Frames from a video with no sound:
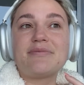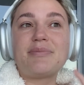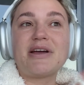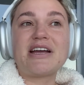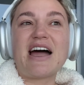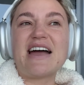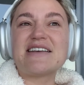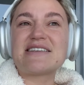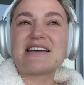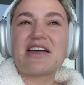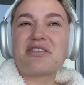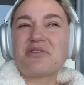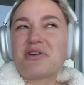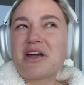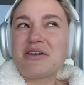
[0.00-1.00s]
But guys, I
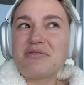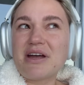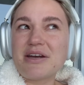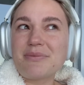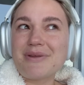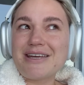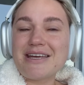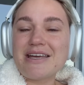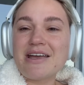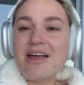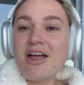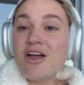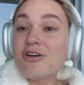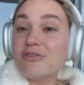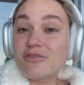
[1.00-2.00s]
thought I'd randomly
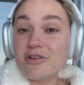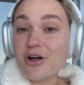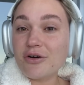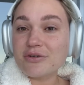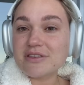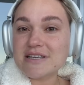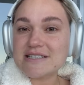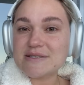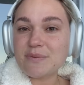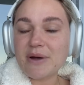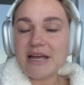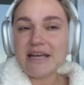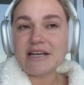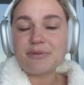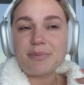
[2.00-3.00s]
vlog this
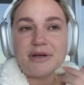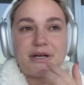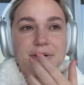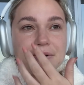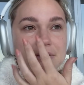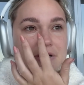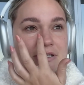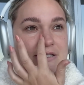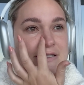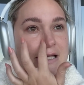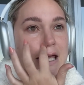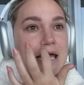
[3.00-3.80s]
week because